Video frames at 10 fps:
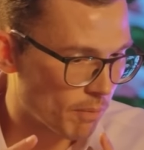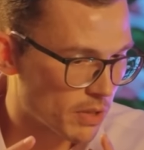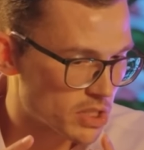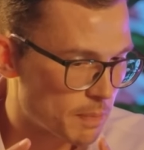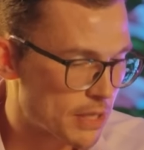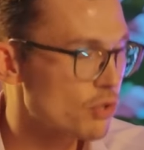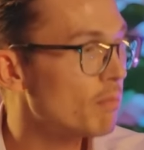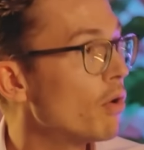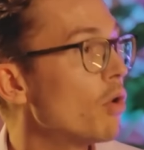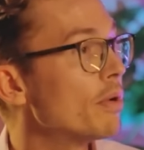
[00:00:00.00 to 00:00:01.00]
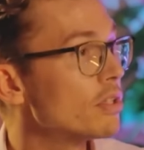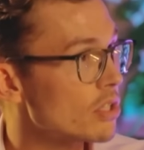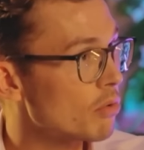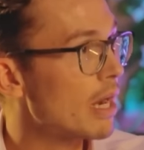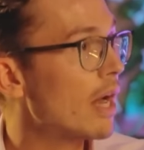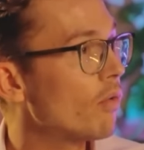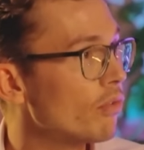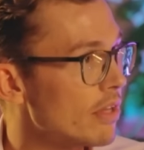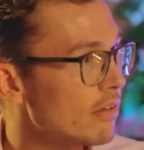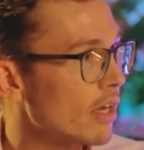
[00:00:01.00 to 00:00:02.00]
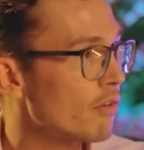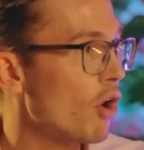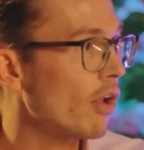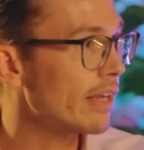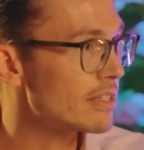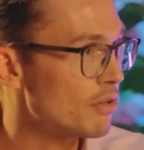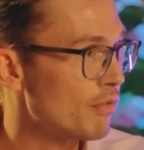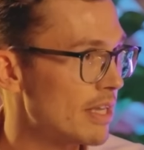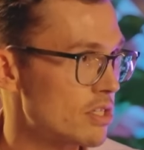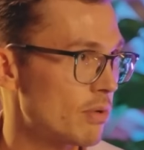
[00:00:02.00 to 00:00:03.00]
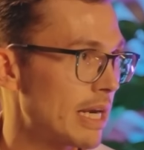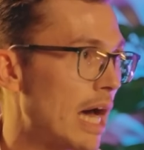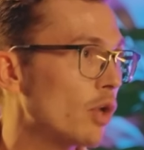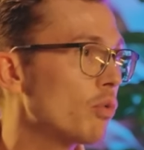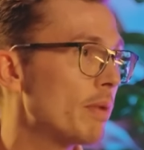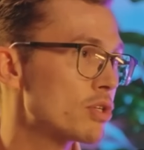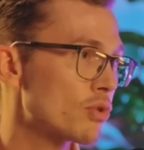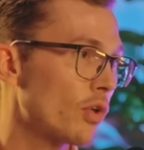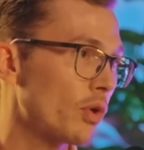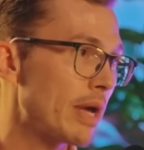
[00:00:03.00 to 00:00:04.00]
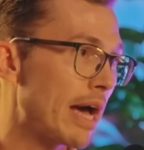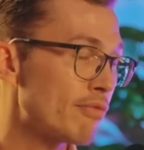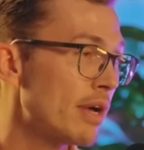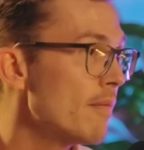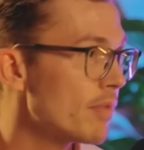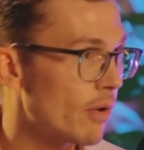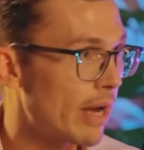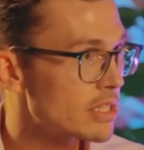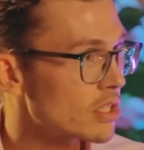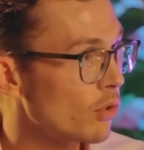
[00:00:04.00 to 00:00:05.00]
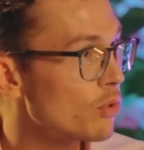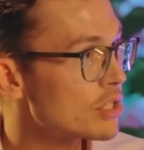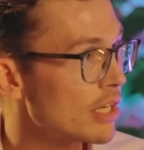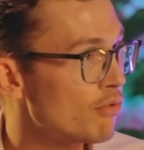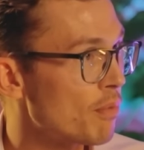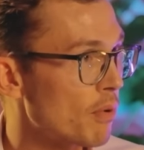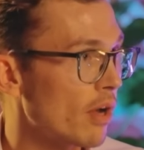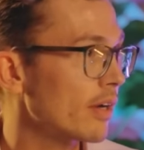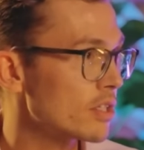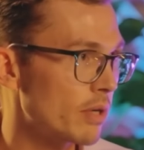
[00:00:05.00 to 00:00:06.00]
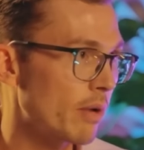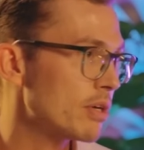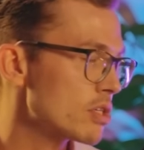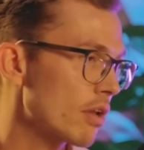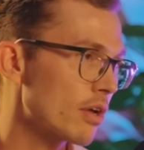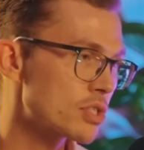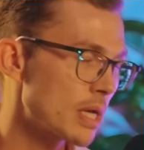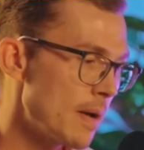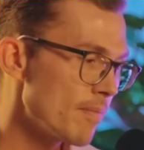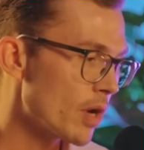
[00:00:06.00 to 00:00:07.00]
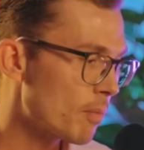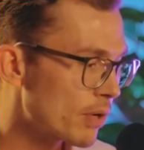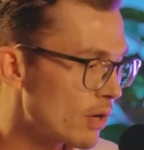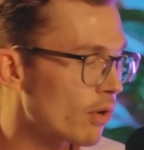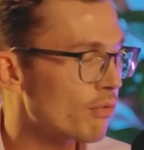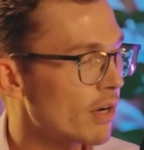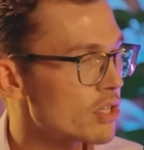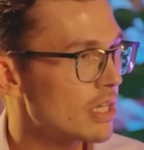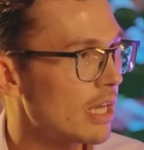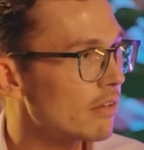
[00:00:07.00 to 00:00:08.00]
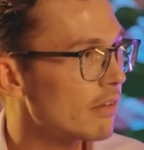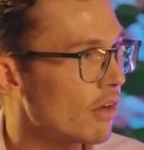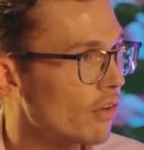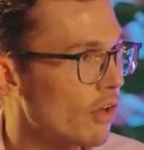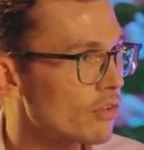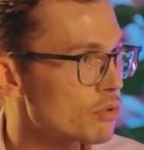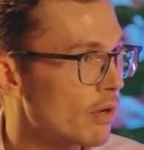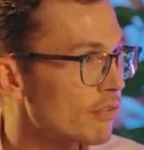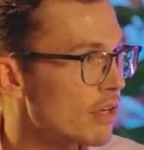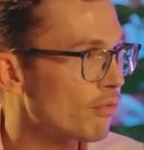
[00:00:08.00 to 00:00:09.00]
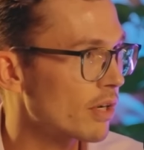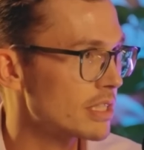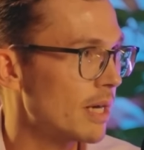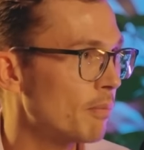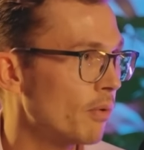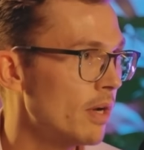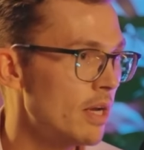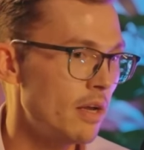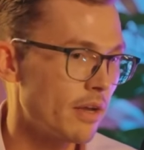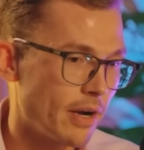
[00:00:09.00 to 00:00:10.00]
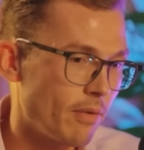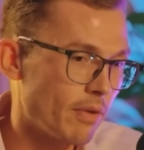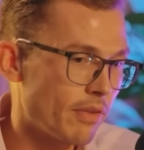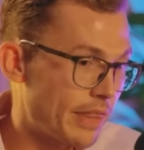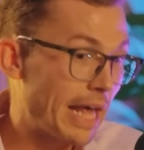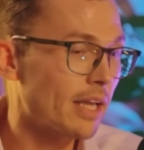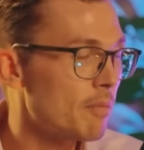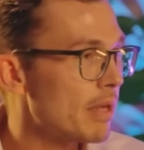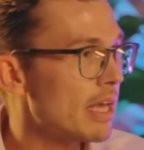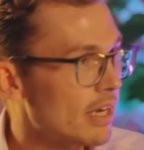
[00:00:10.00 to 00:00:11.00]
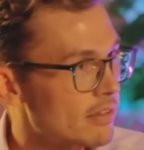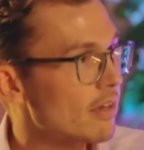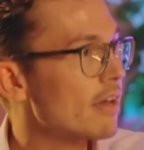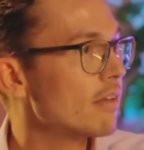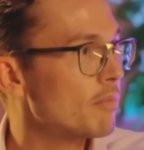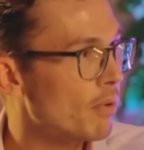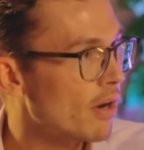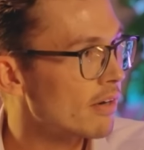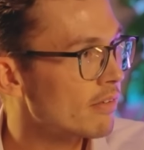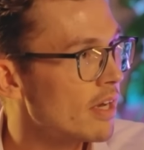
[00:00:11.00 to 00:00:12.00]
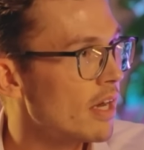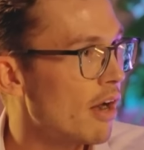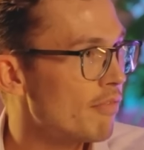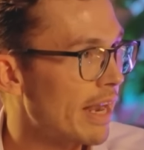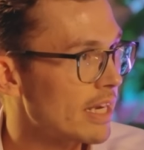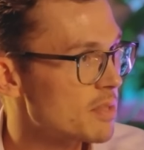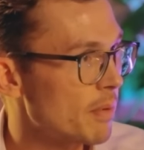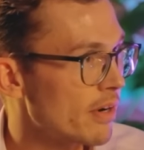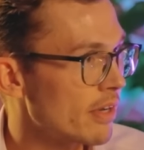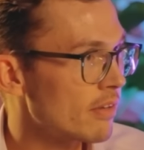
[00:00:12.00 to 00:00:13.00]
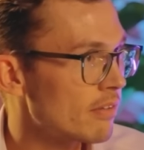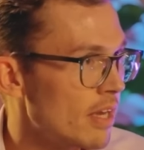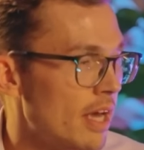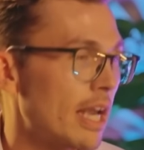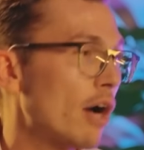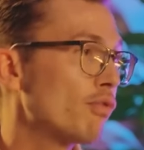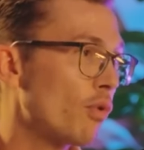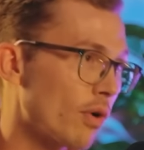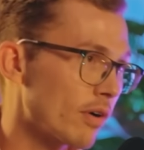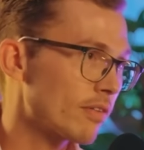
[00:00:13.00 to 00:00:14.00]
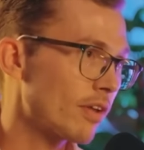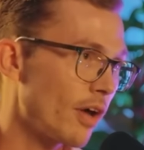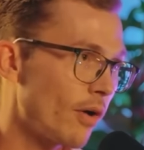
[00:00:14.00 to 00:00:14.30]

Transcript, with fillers: special moments around these kind of holidays and events, right? How do we make sure that we have, exclusive products, right? We just launched, pre-order functionality on Swarovski, for example. That can be an exciting part of that experience. Now, of course, if